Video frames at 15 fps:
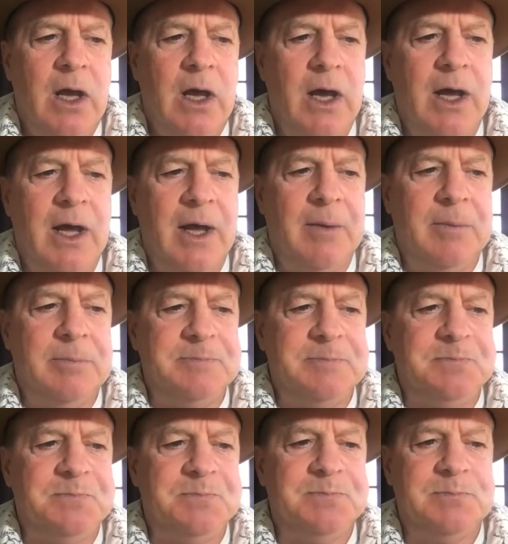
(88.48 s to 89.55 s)

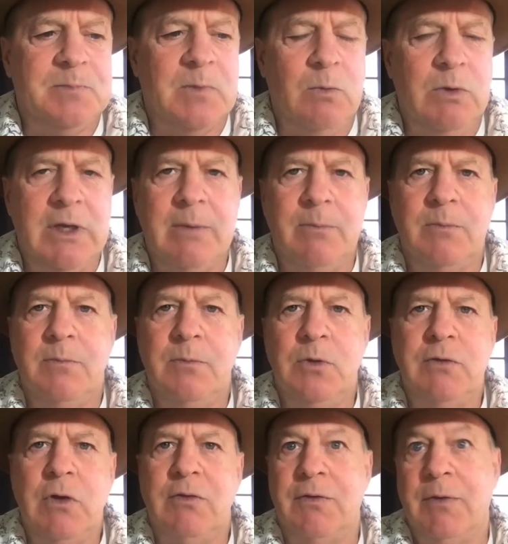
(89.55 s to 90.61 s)
We
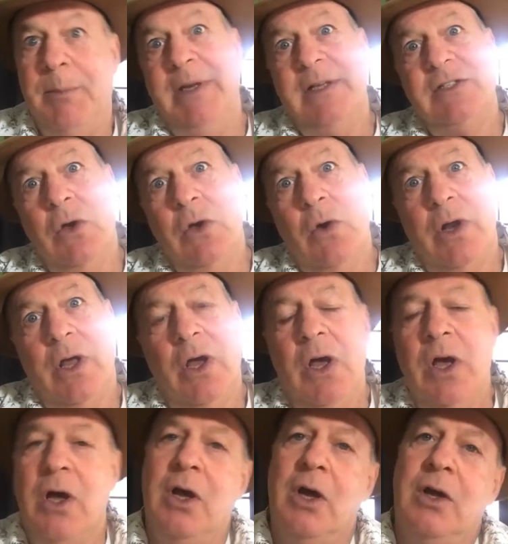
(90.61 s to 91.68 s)
moved over from
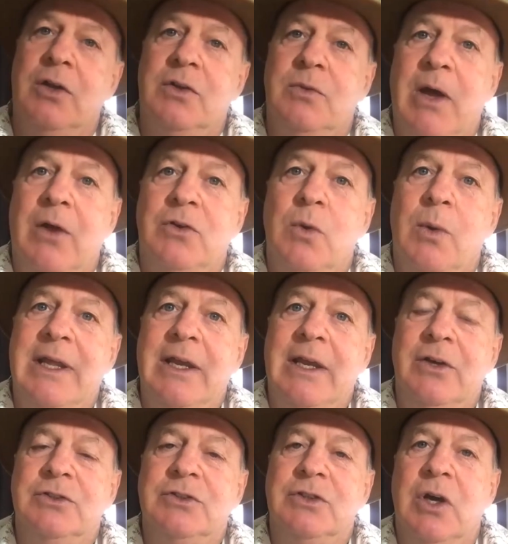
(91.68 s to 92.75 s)
Minnesota about 20
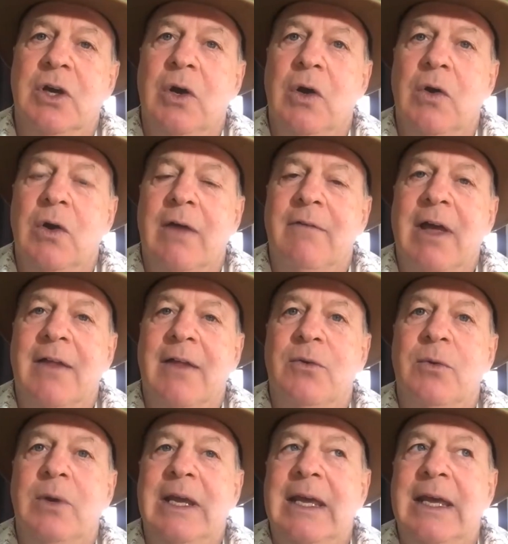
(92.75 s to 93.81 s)
years ago, and I've got
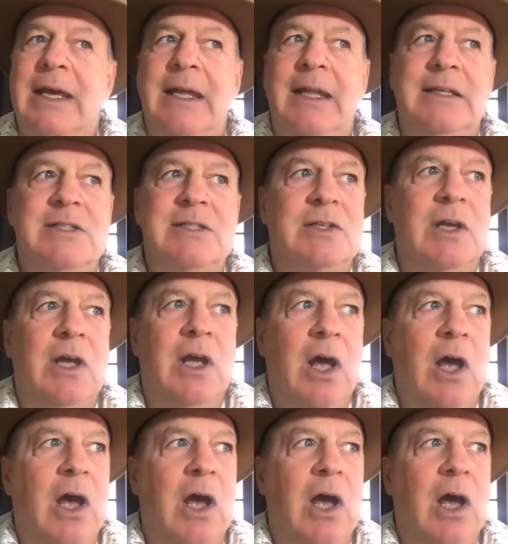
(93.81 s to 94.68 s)
3 kids,